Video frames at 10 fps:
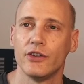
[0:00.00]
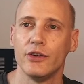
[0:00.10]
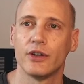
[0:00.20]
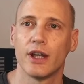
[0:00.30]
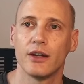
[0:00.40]

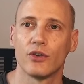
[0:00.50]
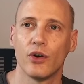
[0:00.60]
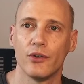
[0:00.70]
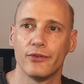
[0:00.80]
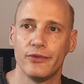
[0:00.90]
you can
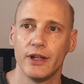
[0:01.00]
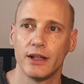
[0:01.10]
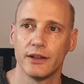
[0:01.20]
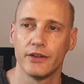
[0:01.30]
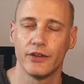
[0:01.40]

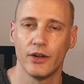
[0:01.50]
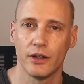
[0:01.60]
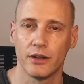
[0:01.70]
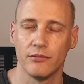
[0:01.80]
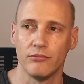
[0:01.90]
configure
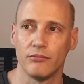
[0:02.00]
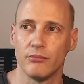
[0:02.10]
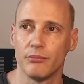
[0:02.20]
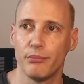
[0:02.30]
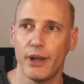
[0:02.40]

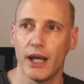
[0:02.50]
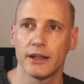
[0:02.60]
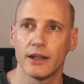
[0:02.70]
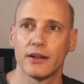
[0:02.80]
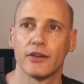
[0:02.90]
certain
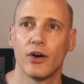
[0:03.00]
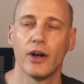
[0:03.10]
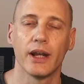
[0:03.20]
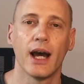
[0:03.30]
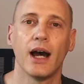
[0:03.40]
patterns
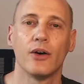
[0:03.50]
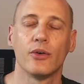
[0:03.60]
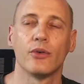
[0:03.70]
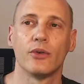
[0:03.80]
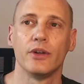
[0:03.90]
on
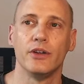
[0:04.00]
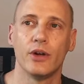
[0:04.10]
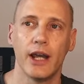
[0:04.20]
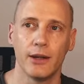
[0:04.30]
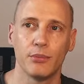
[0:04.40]
how
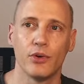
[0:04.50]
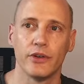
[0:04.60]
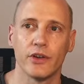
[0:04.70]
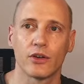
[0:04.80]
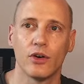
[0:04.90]
your
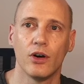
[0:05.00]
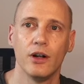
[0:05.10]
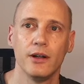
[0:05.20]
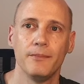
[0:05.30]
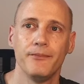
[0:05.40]
endpoints are
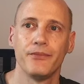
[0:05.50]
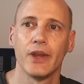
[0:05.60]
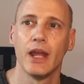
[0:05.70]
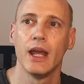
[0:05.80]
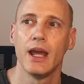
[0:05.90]
called
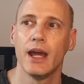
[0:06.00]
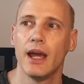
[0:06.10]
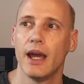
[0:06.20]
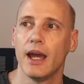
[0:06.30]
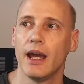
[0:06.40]

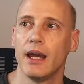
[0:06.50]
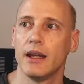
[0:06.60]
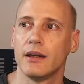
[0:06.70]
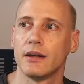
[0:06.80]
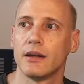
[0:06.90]

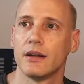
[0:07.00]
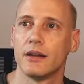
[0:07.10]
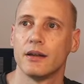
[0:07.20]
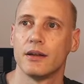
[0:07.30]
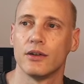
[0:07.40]
and
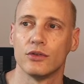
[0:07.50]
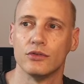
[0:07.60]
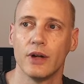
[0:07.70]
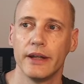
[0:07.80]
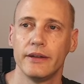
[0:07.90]

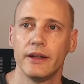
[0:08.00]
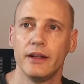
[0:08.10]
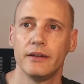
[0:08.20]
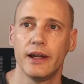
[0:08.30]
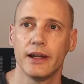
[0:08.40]
run
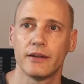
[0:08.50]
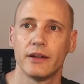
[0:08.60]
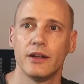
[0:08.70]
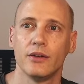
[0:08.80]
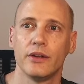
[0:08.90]
these,
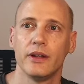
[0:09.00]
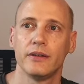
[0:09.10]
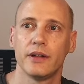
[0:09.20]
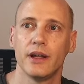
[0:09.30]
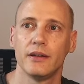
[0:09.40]
execute
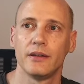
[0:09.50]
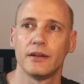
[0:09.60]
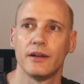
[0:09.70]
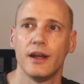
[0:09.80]
these tests.